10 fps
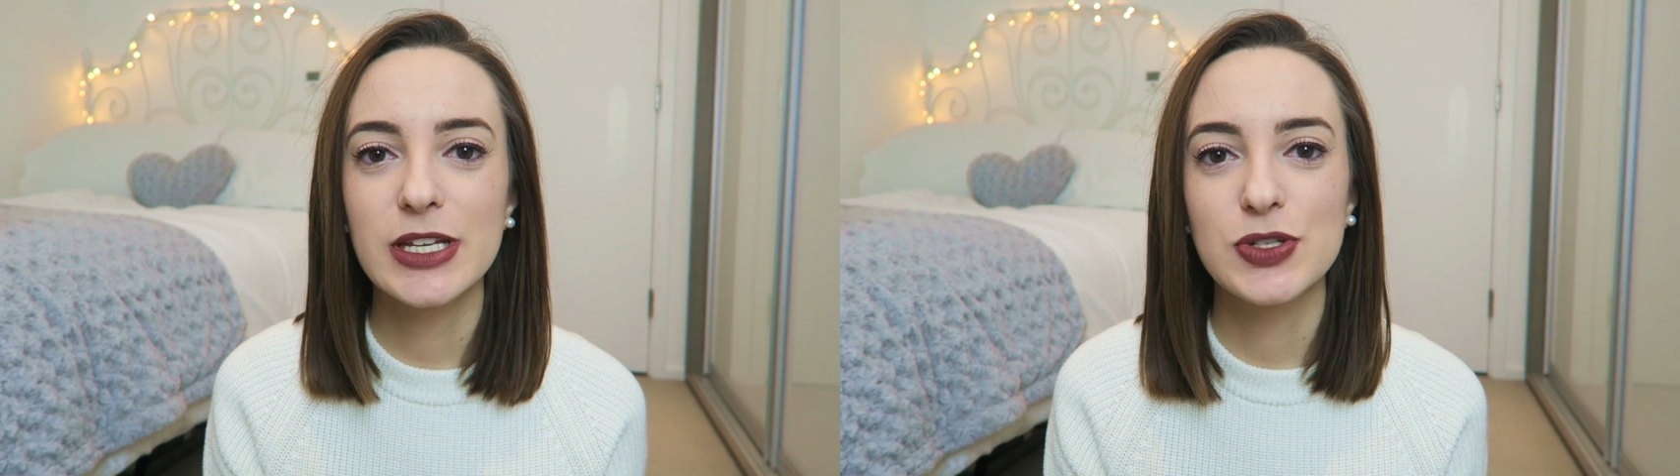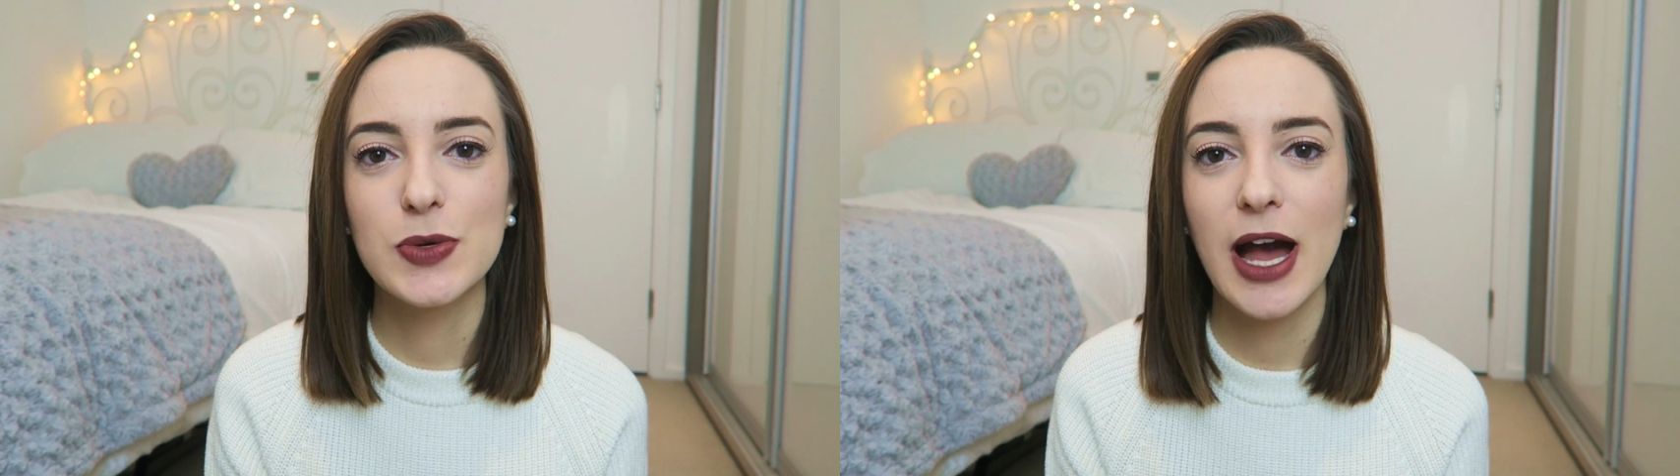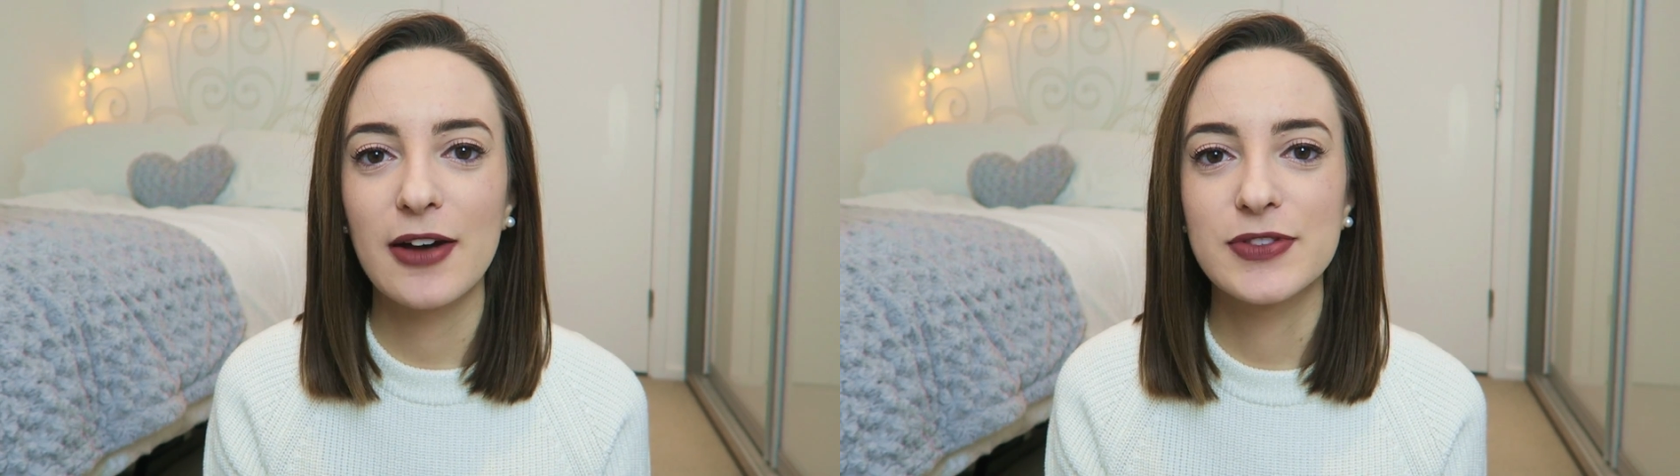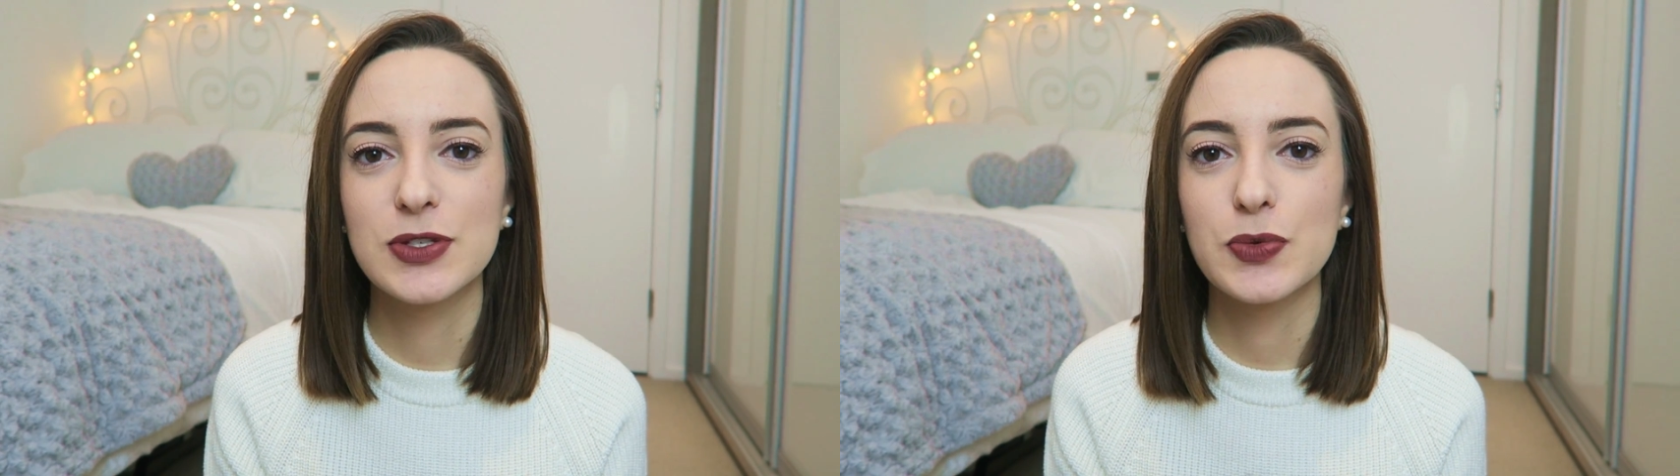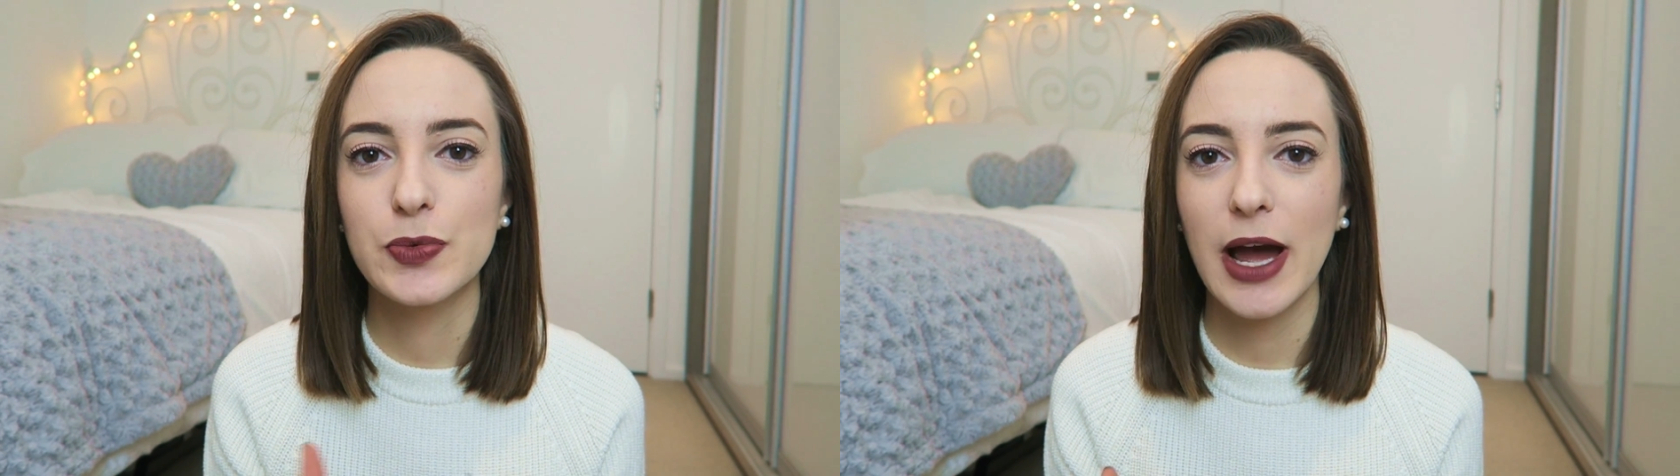that you have
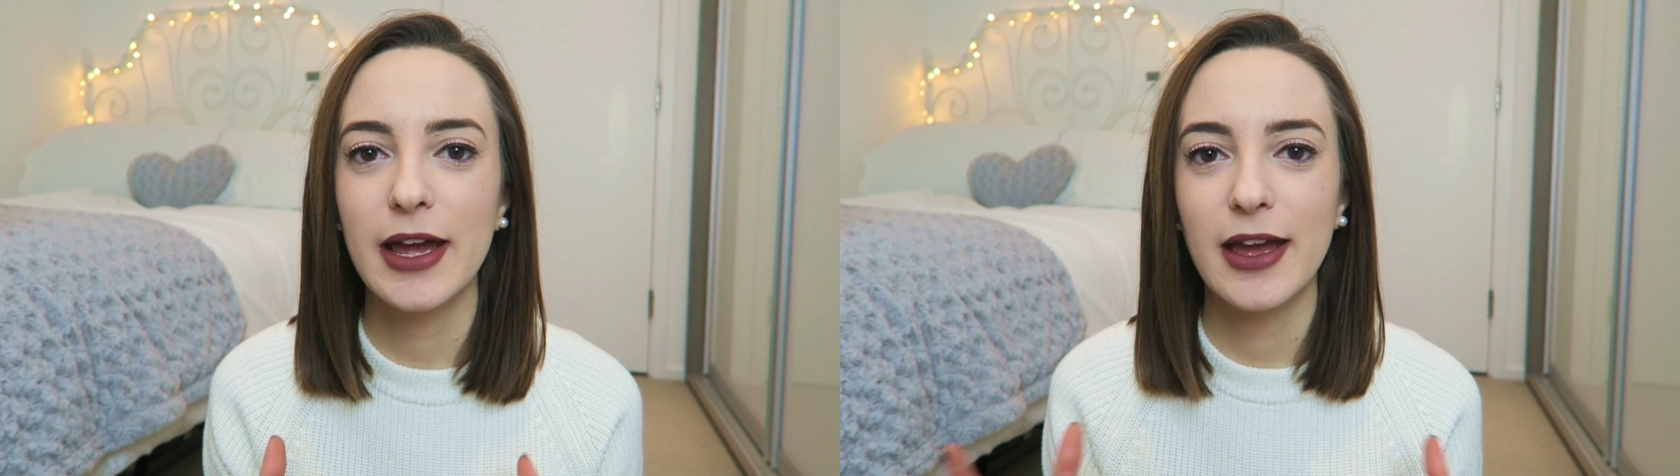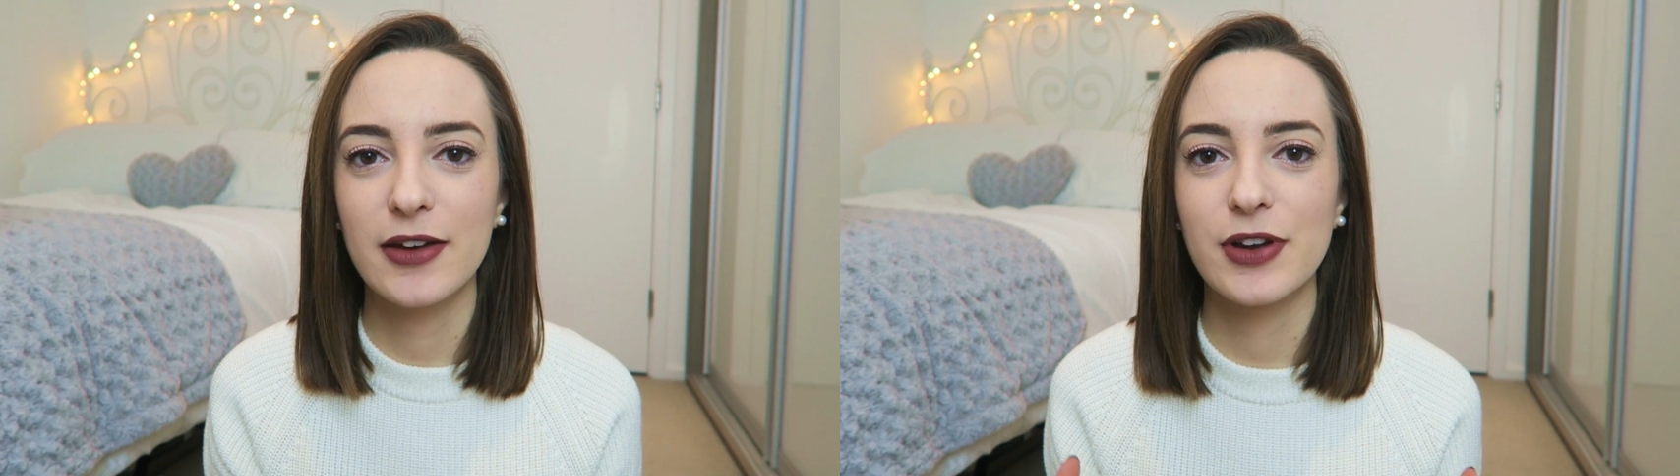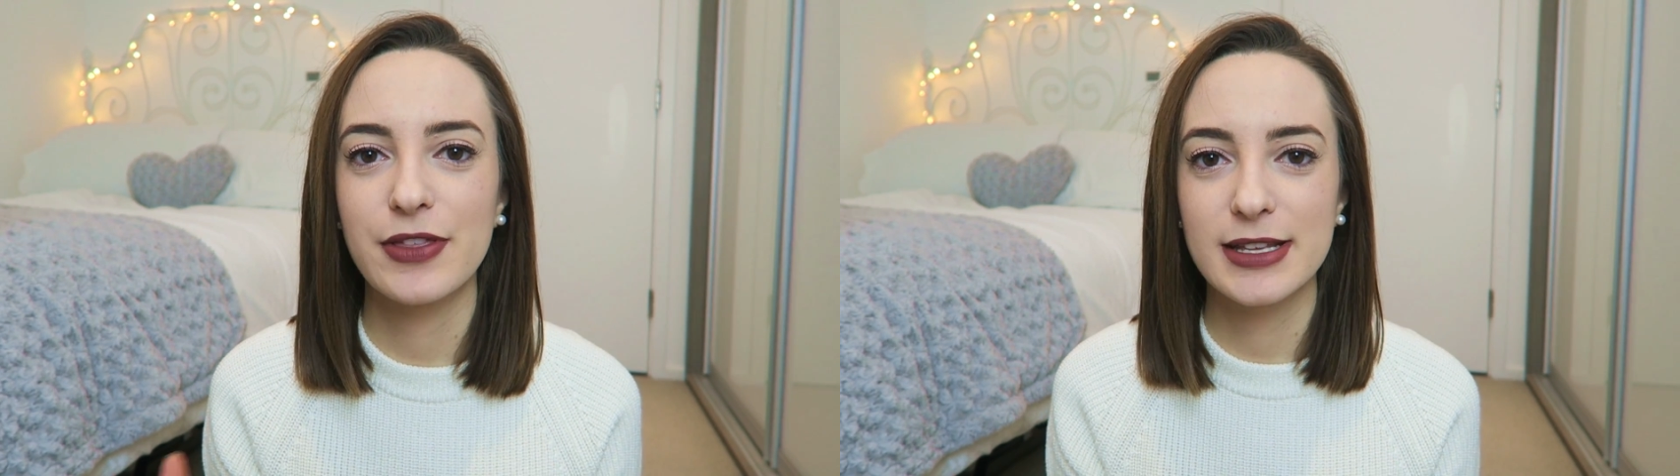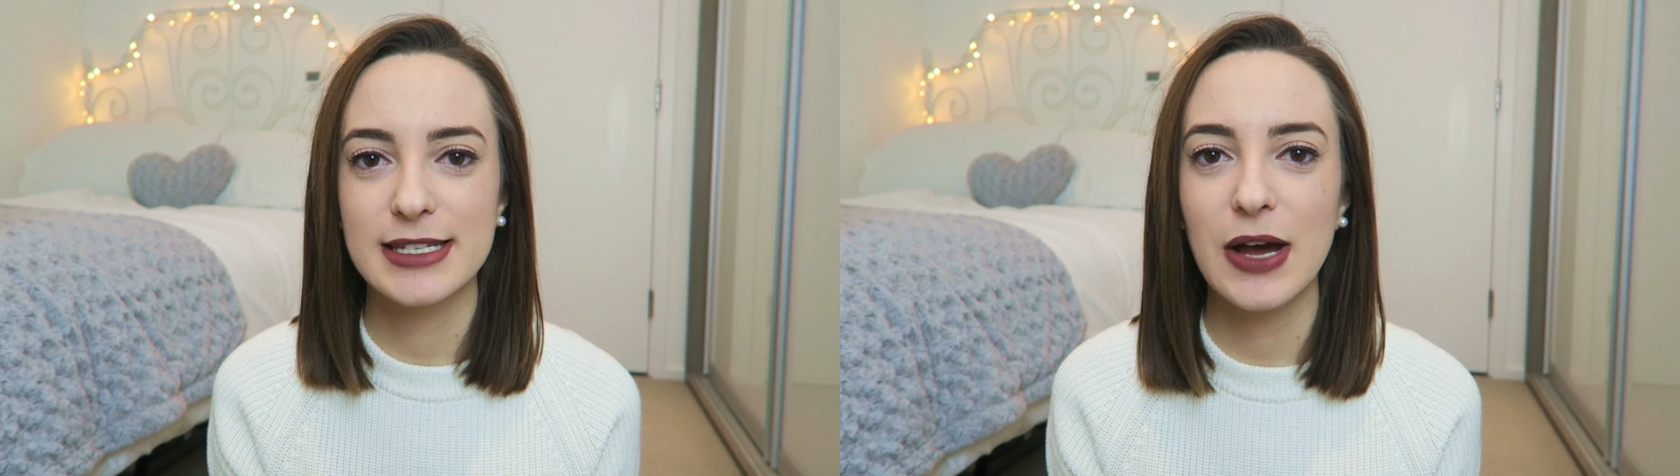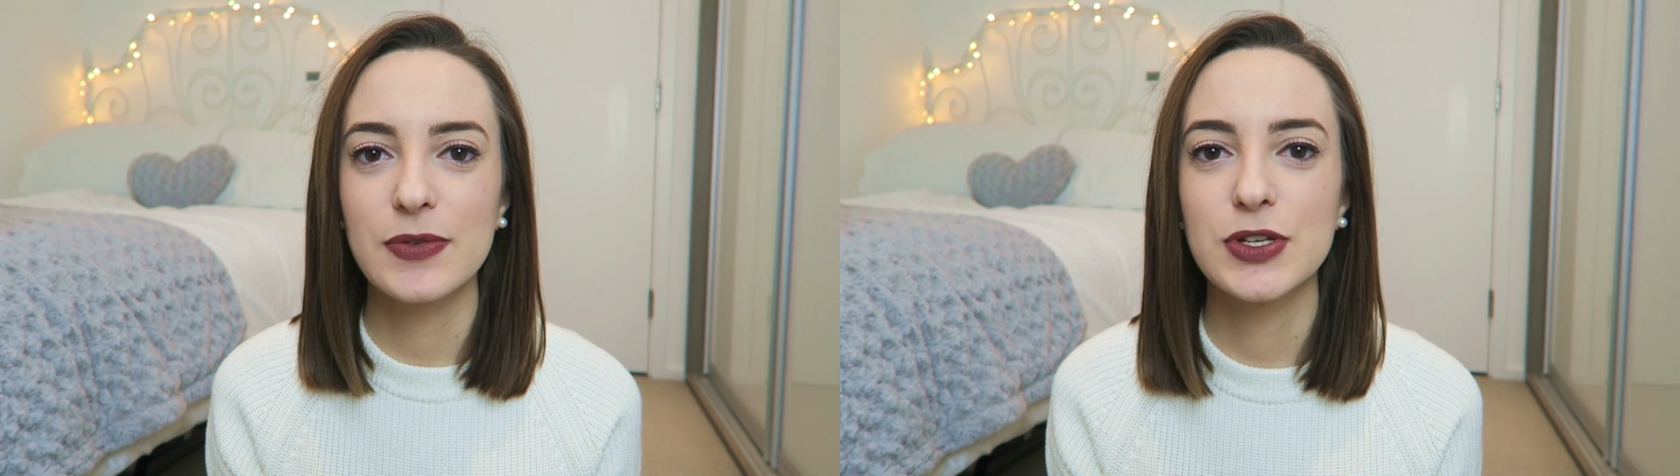to write everything down,